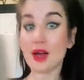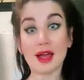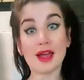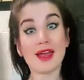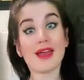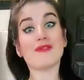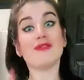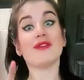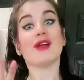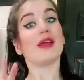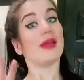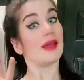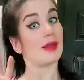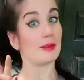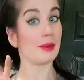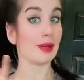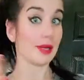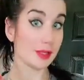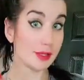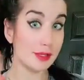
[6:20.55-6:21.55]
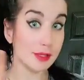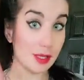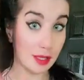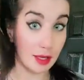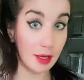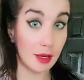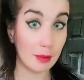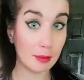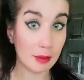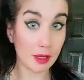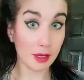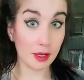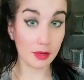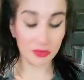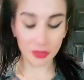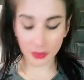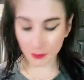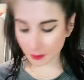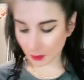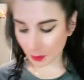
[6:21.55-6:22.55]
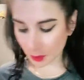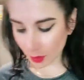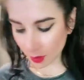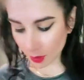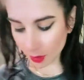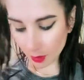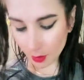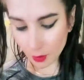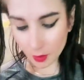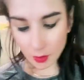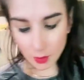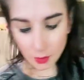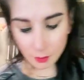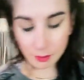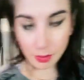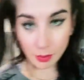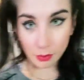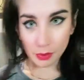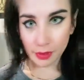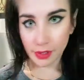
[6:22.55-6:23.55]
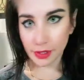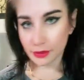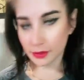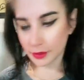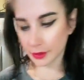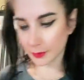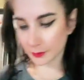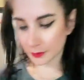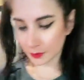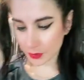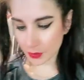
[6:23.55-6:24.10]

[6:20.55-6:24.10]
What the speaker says: I have not had my second cup of coffee, but we'll get there.